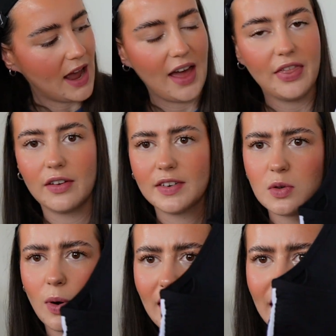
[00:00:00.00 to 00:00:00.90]
And there is
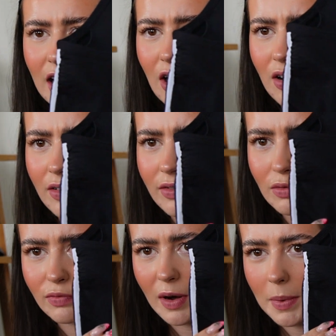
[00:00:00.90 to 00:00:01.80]
quite like a lot
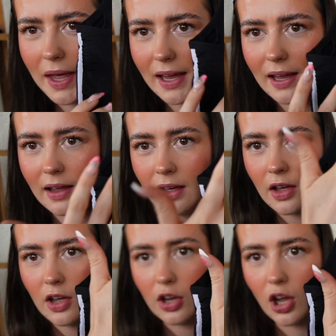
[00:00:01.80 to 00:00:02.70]
of ribbing
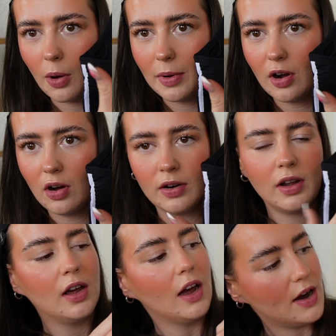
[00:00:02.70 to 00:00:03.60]
going on
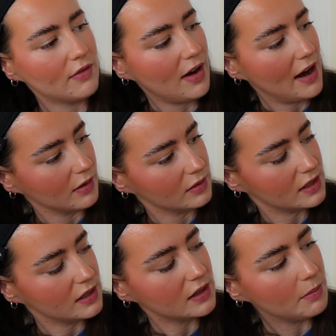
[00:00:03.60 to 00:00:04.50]
around
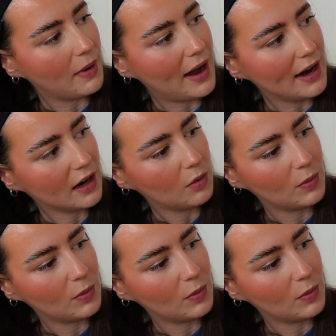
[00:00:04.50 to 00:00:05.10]
the back,